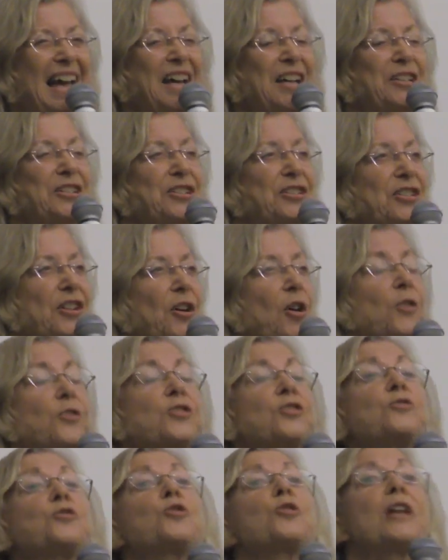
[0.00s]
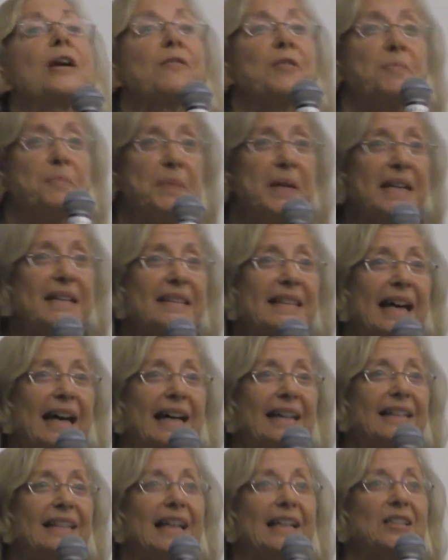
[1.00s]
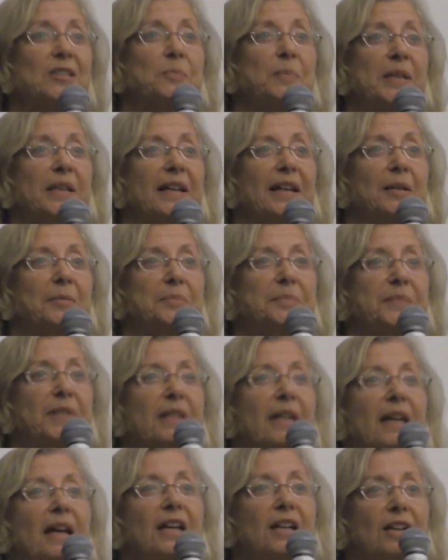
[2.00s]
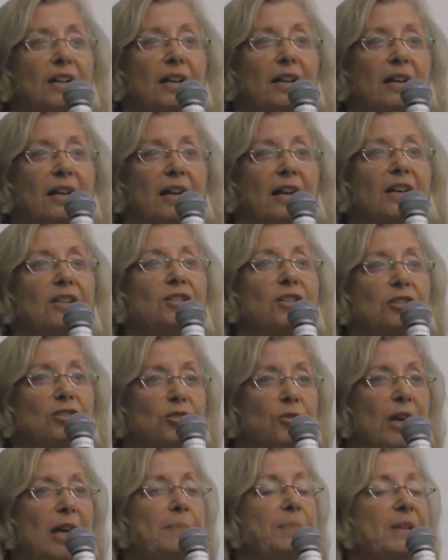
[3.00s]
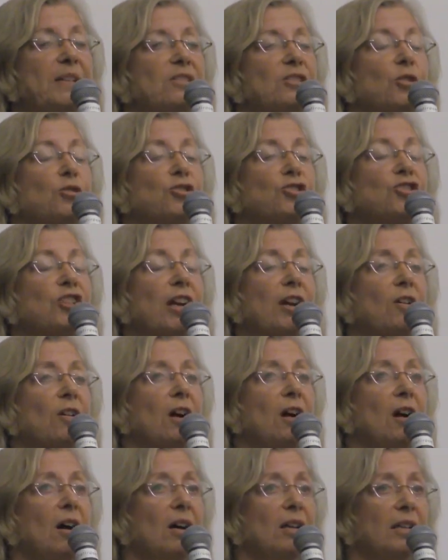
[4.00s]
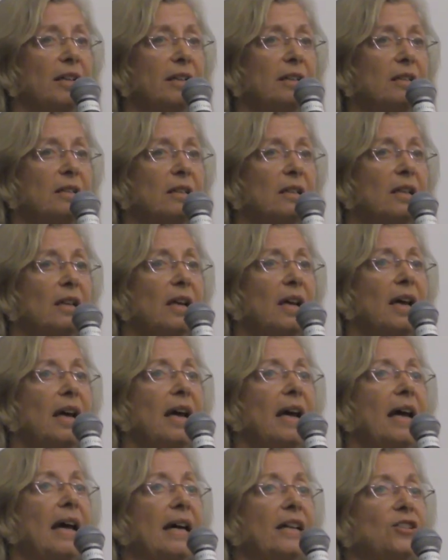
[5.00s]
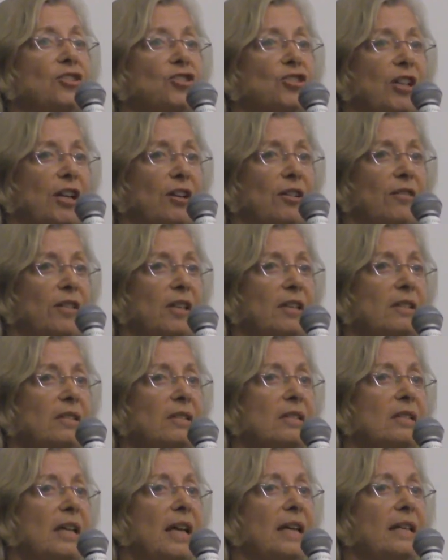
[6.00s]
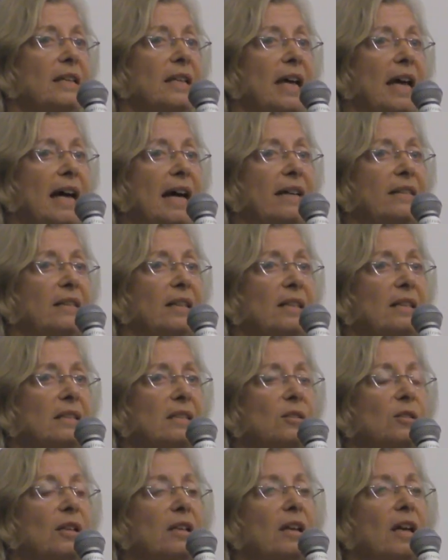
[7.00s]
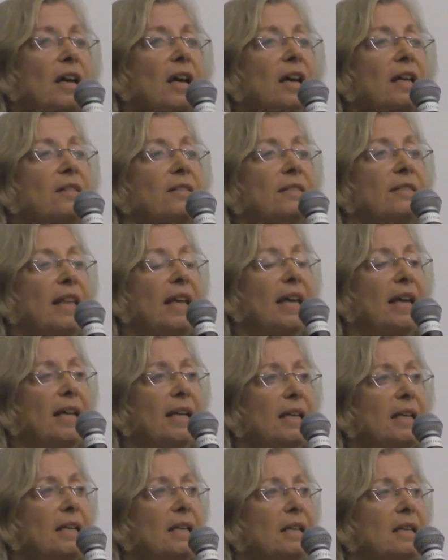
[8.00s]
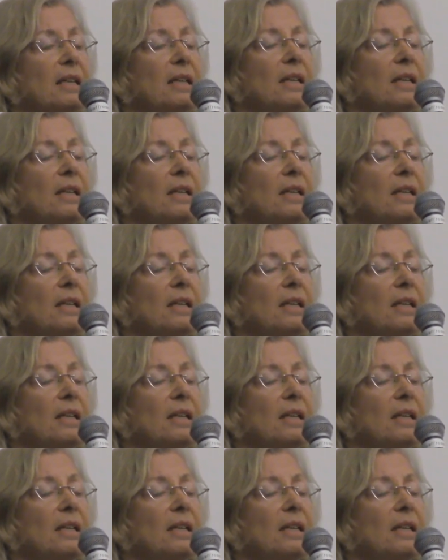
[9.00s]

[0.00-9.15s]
So, oh, could I repeat that, not speak up? So the scraping, so Shareaholic and Share This and Add This, they